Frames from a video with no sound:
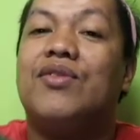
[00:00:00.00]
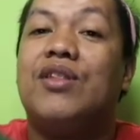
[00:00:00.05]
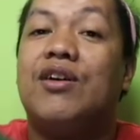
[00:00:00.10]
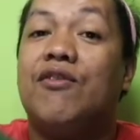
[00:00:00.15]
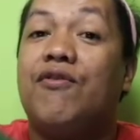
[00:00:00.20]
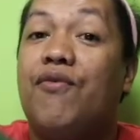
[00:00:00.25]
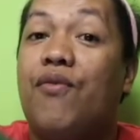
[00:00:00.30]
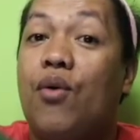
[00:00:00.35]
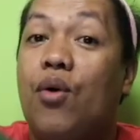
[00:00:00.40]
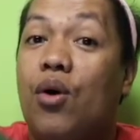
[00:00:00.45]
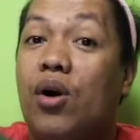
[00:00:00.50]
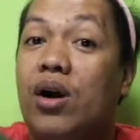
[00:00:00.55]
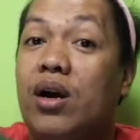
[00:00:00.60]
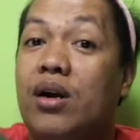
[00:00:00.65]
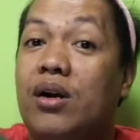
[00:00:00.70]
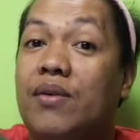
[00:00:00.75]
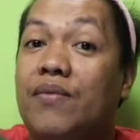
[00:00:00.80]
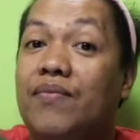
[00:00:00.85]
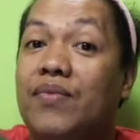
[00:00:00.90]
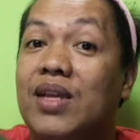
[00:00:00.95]
Therefore,
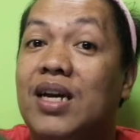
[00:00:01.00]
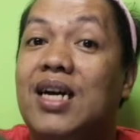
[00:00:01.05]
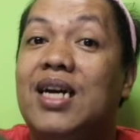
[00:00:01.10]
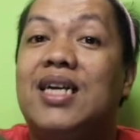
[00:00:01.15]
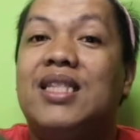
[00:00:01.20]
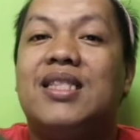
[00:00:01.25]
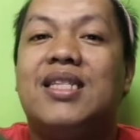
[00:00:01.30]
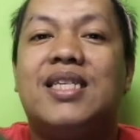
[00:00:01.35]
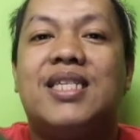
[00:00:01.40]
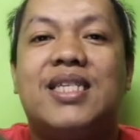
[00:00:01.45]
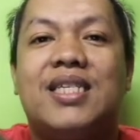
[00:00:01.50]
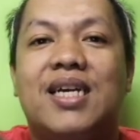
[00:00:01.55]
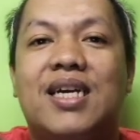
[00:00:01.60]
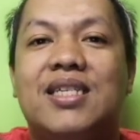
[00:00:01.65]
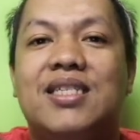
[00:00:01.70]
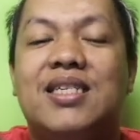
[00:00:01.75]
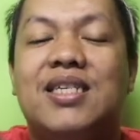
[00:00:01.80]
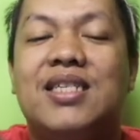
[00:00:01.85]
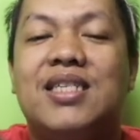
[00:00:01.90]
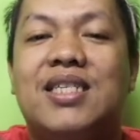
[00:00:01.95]
the
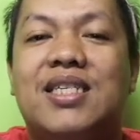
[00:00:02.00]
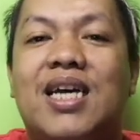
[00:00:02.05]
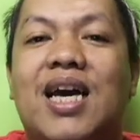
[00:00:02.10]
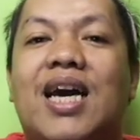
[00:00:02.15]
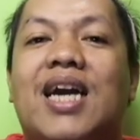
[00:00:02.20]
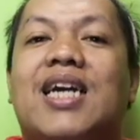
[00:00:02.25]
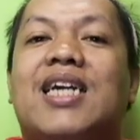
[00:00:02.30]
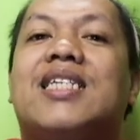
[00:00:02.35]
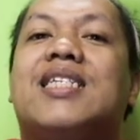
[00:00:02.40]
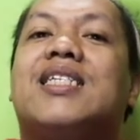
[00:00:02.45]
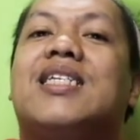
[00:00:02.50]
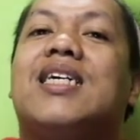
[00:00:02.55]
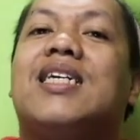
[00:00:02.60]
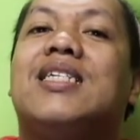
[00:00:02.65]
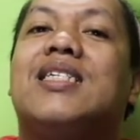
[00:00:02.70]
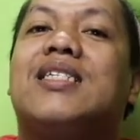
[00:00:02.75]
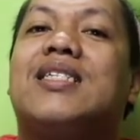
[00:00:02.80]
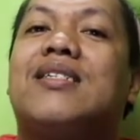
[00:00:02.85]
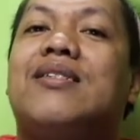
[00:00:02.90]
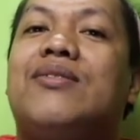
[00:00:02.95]
sentence is
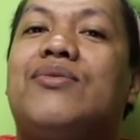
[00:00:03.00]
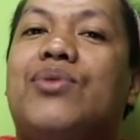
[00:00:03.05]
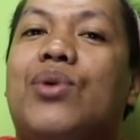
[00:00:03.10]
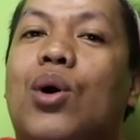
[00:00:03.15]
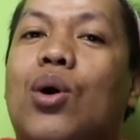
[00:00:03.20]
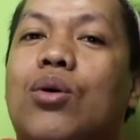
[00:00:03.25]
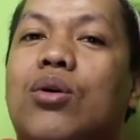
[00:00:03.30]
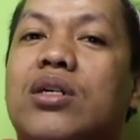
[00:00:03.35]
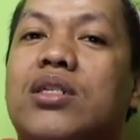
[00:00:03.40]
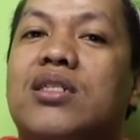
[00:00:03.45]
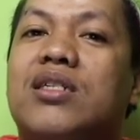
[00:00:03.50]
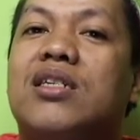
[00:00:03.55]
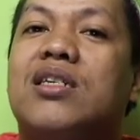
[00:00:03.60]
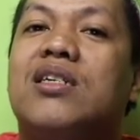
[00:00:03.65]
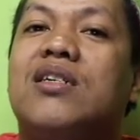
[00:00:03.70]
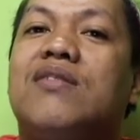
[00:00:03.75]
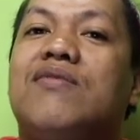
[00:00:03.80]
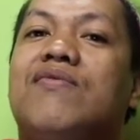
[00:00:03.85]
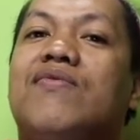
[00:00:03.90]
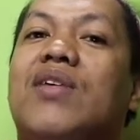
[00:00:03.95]

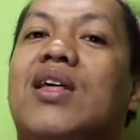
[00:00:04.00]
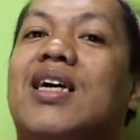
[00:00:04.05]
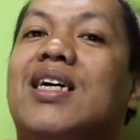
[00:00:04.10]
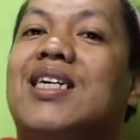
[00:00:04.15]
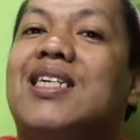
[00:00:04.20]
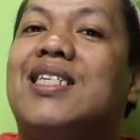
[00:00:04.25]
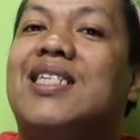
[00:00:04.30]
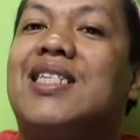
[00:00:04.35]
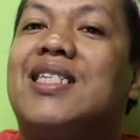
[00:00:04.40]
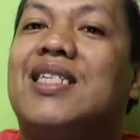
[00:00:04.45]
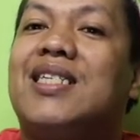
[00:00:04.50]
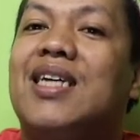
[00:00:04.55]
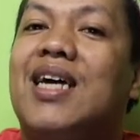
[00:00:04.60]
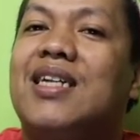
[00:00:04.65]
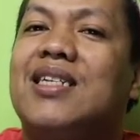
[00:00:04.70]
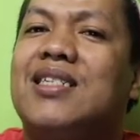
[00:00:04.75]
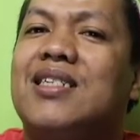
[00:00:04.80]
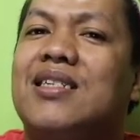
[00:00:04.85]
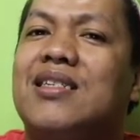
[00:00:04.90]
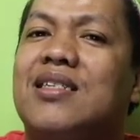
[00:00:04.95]
interrogative
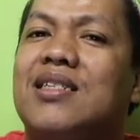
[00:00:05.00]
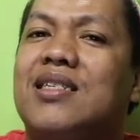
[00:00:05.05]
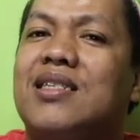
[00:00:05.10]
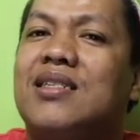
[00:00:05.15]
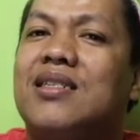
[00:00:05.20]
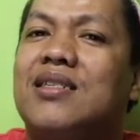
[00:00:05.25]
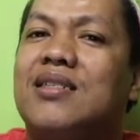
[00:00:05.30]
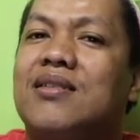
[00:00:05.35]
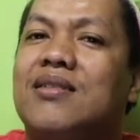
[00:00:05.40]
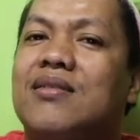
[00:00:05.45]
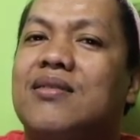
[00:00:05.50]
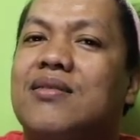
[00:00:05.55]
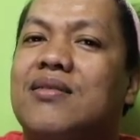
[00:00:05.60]
sentence.